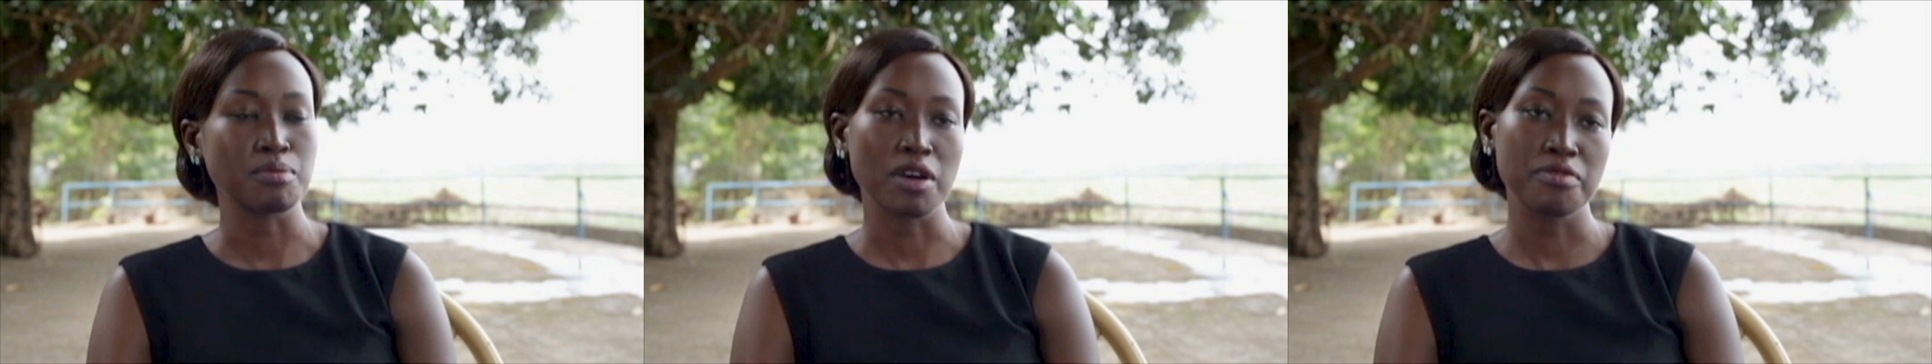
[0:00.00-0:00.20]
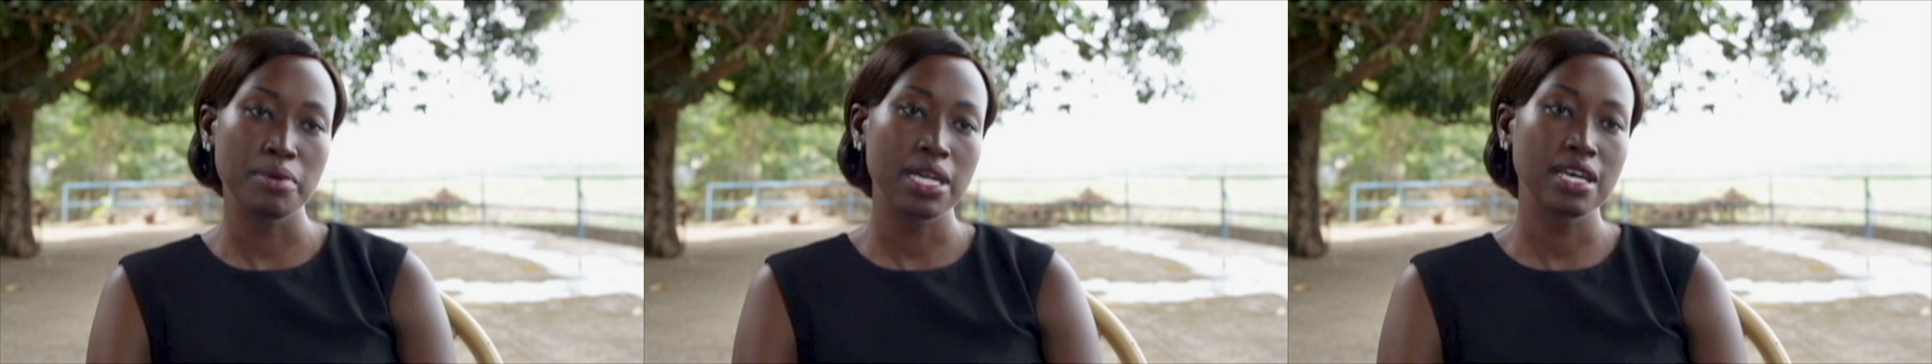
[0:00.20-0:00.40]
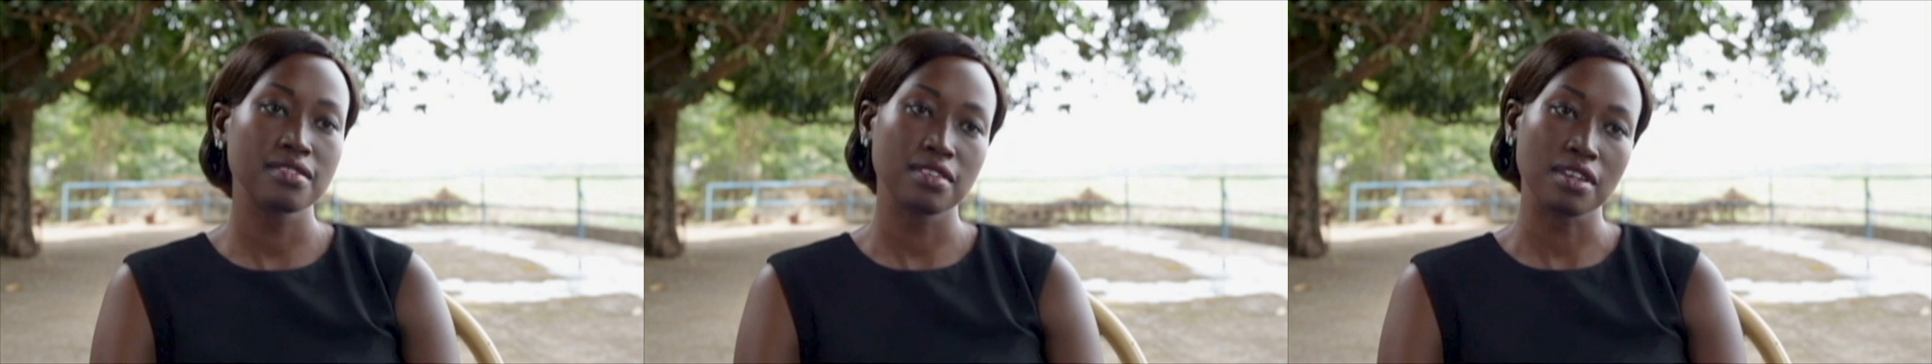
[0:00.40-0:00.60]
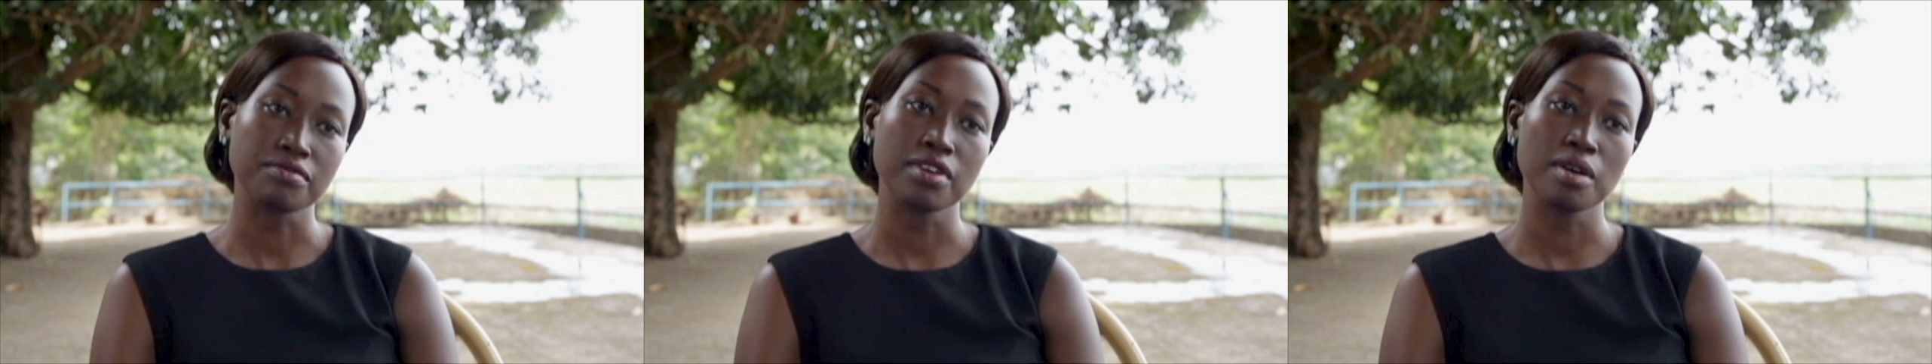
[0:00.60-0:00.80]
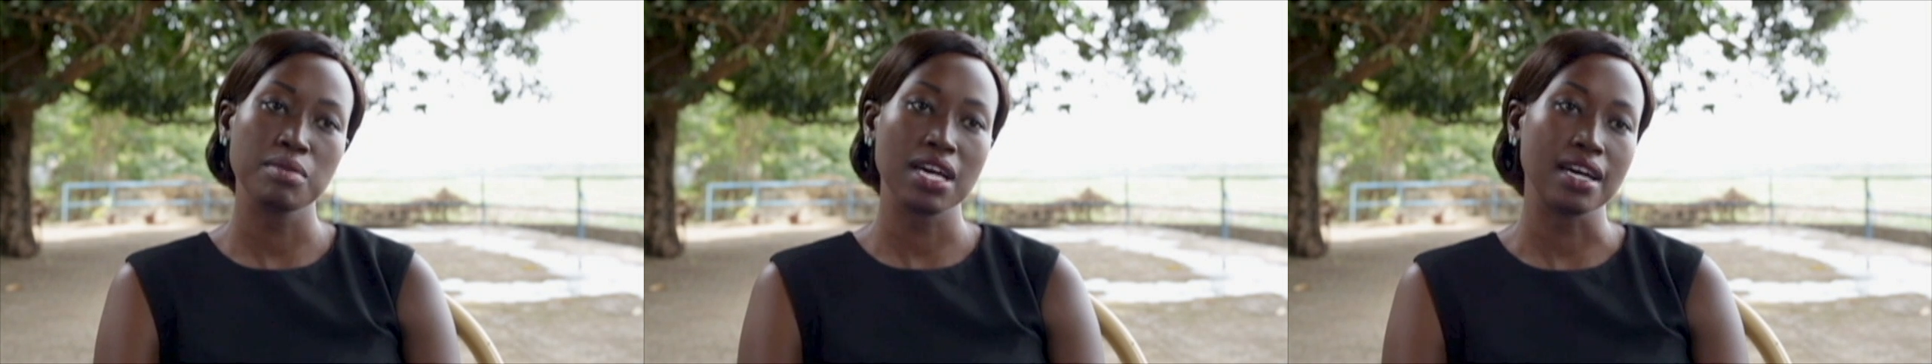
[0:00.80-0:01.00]
my parents
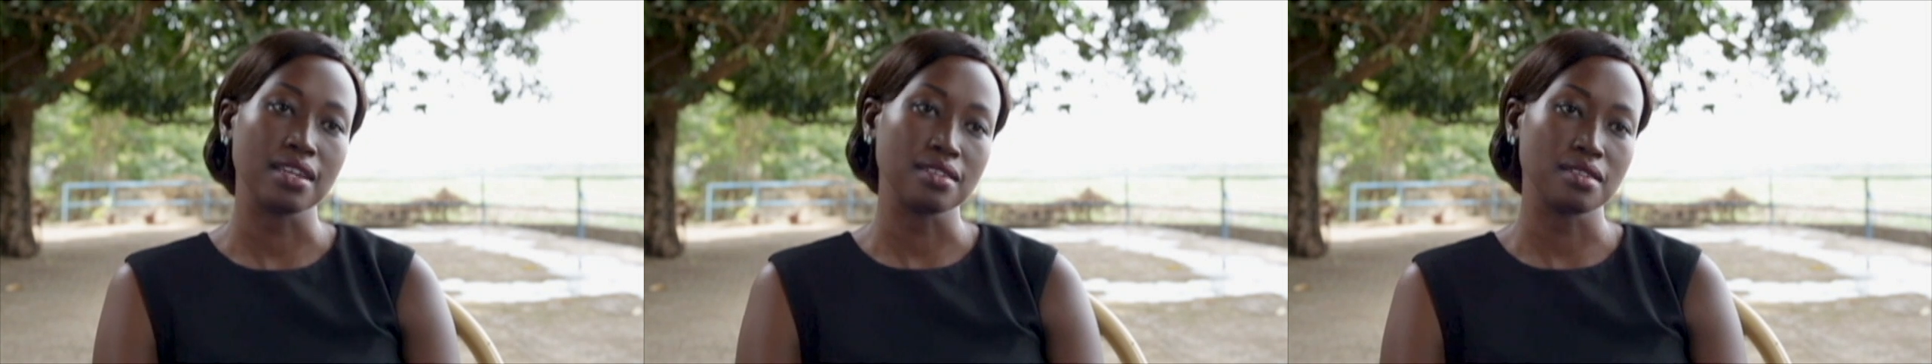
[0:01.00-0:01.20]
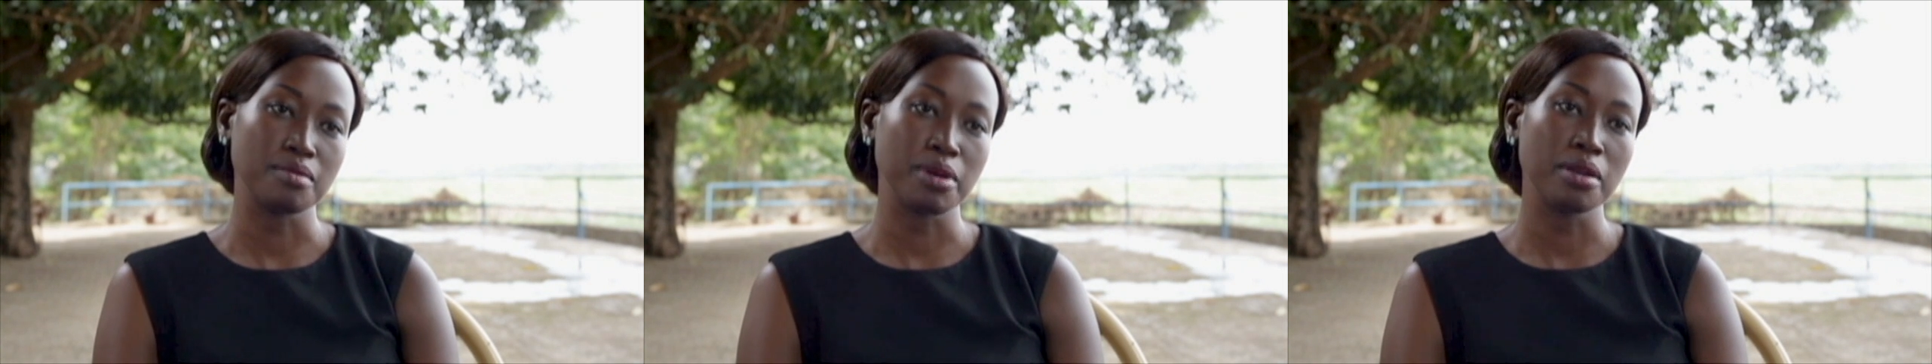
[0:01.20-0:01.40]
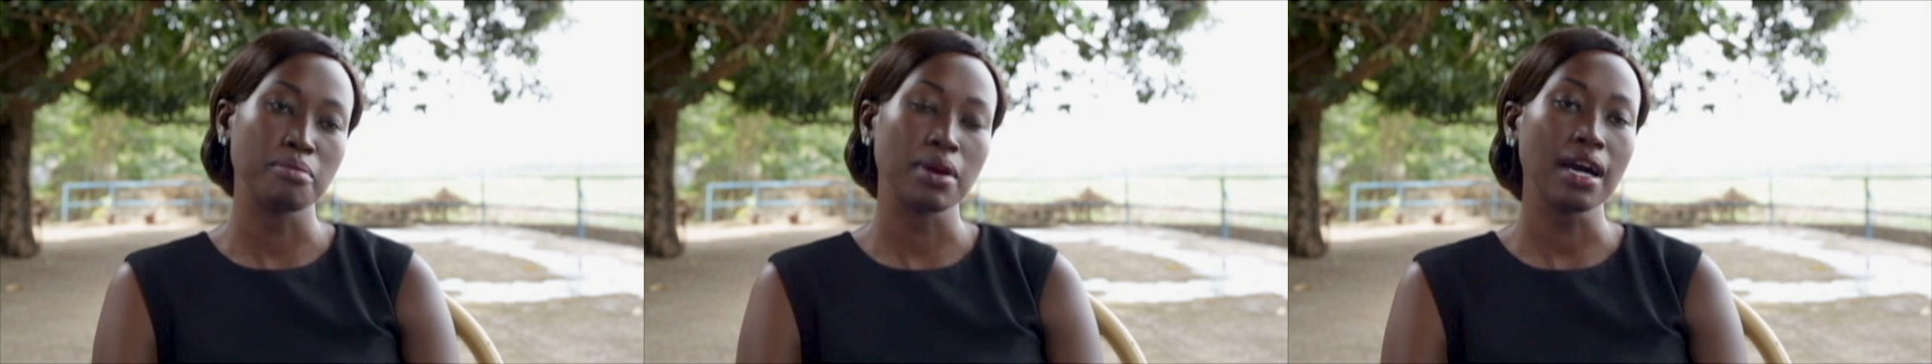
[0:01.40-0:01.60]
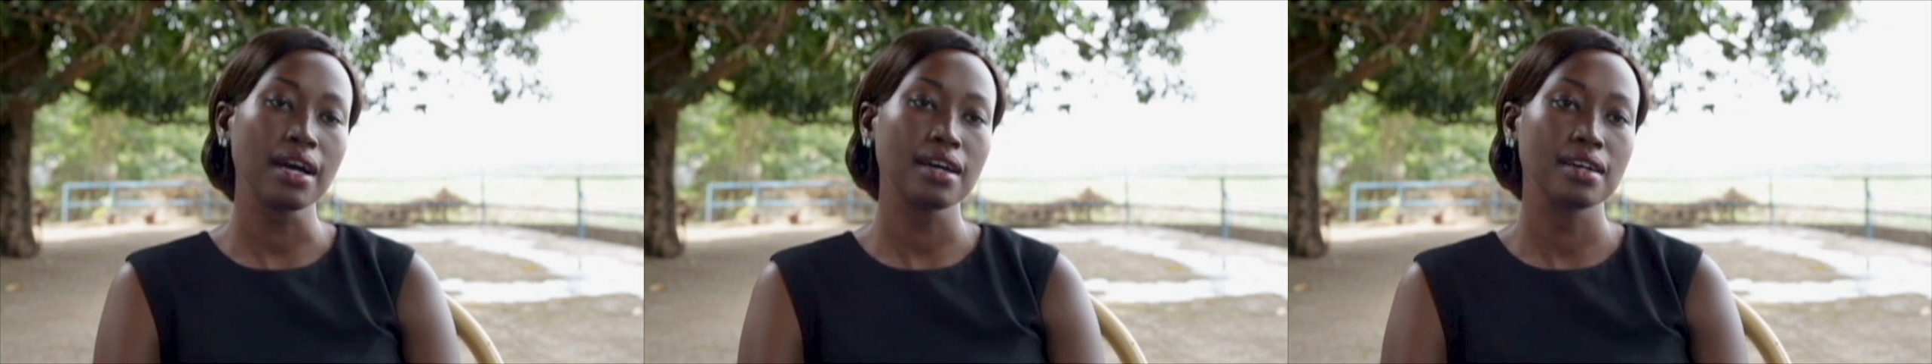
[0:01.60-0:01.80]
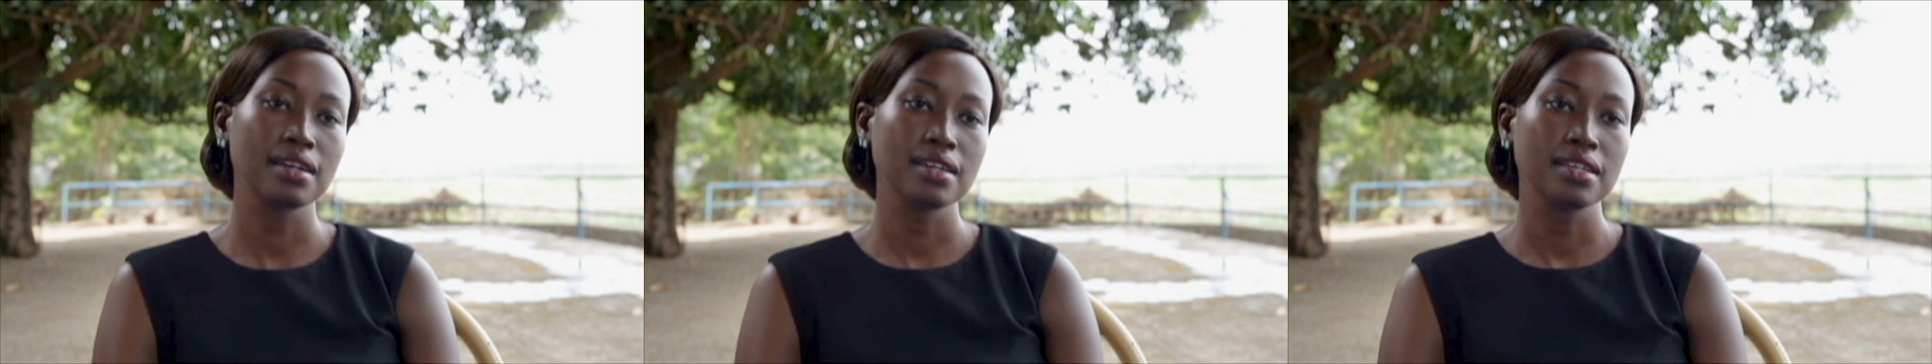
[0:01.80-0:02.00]
and family had remained back,